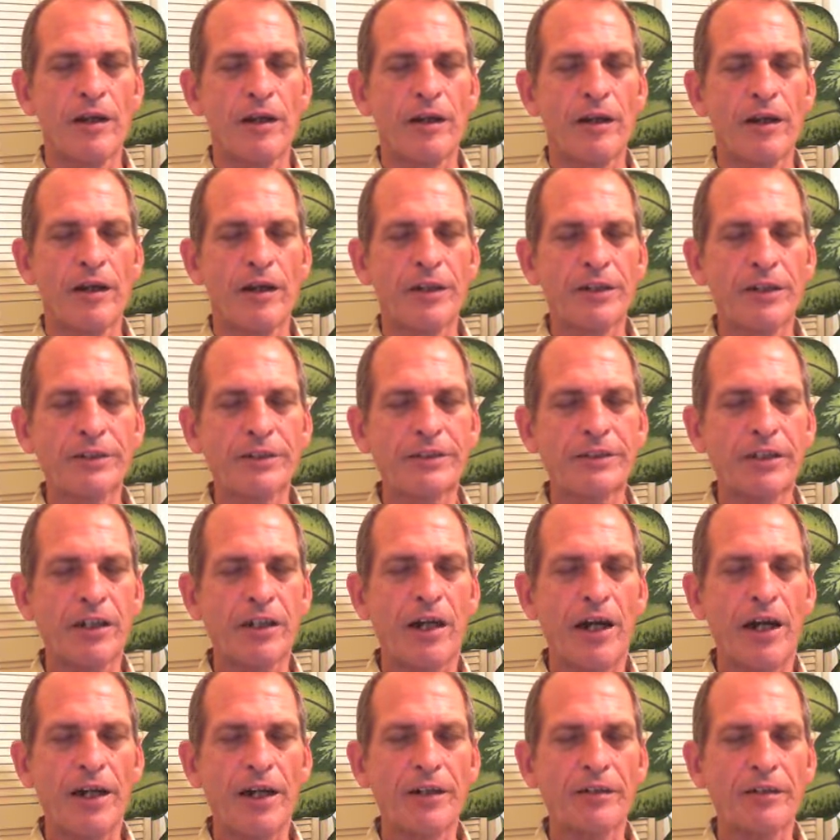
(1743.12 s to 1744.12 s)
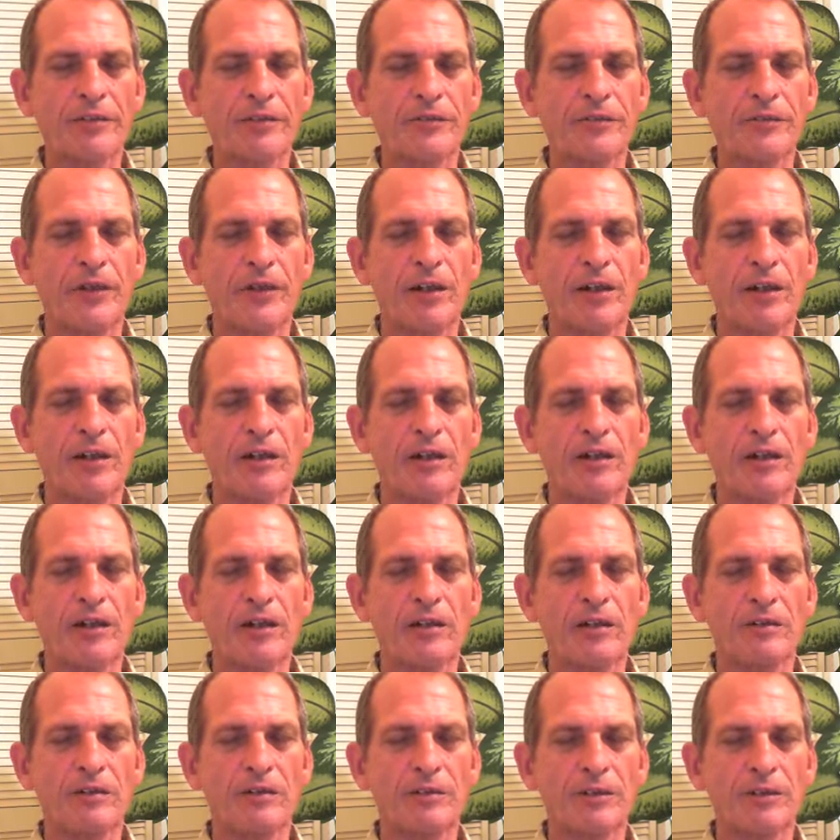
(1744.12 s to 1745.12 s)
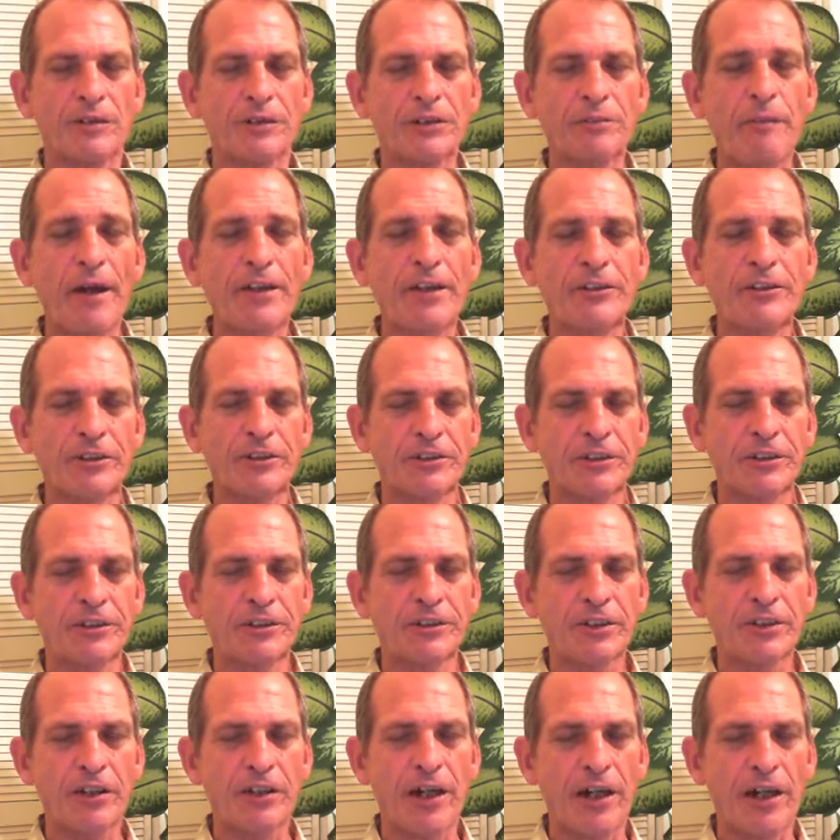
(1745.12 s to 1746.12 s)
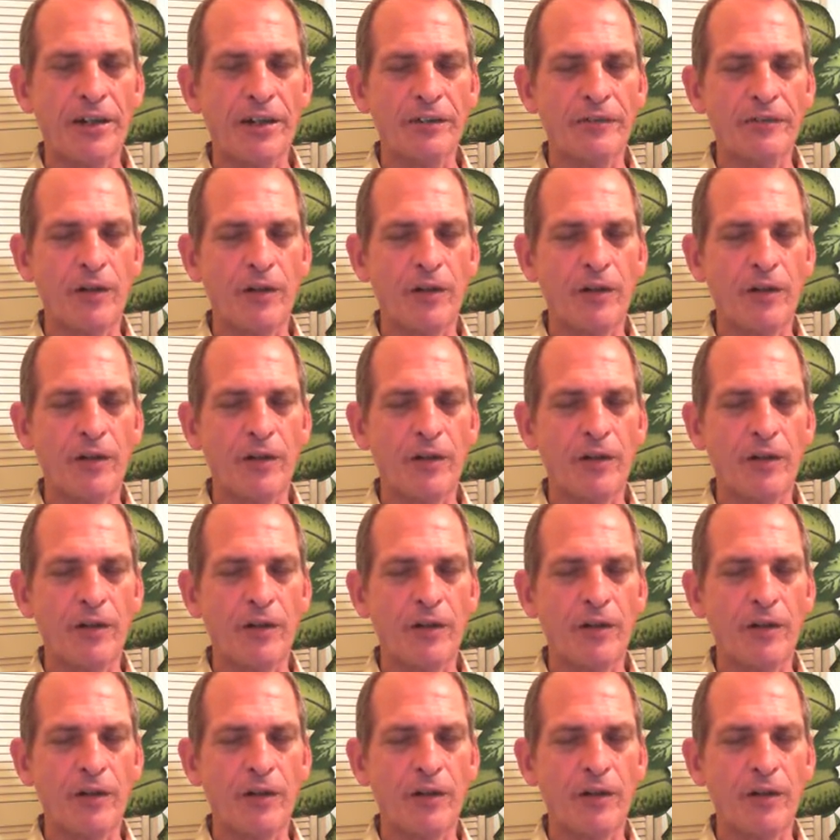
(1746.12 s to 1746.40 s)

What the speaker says: And it's a kind of spaciousness, a kind of